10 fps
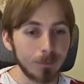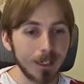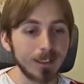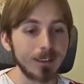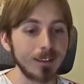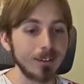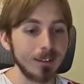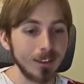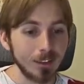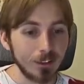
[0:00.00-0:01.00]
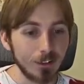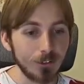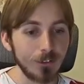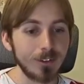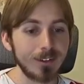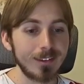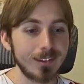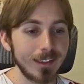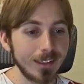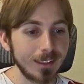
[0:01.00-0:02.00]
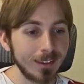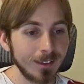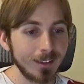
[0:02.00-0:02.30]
back in to see